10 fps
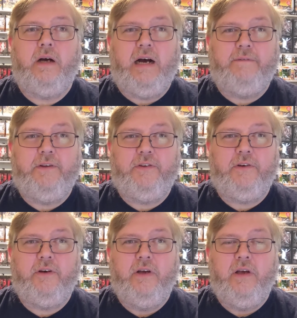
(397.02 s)

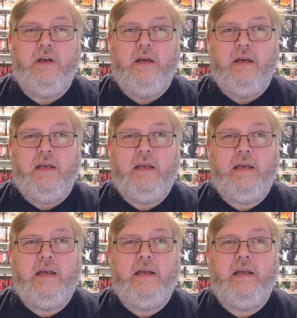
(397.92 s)
officer.
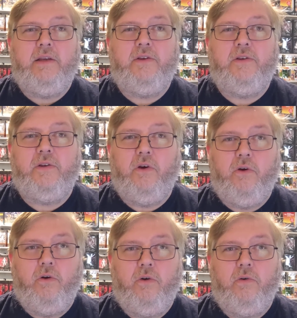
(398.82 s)
He is
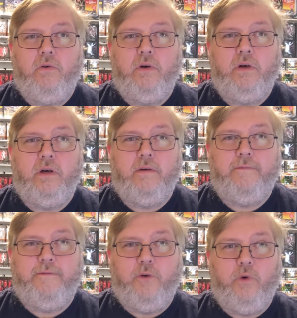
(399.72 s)
so
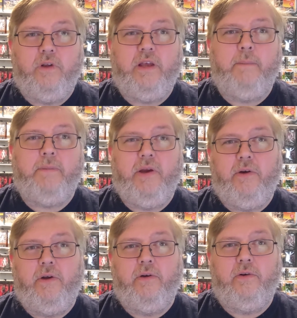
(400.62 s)
for the
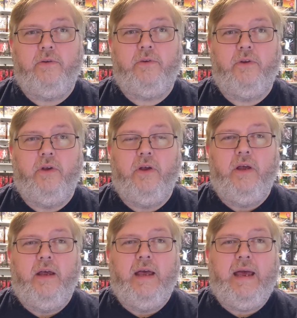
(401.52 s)
Imperials,
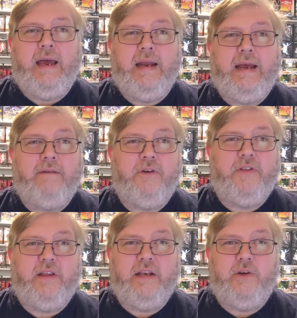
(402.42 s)
and
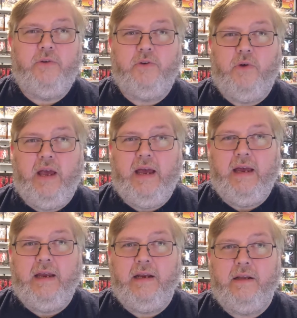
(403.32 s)
everything they do is okay.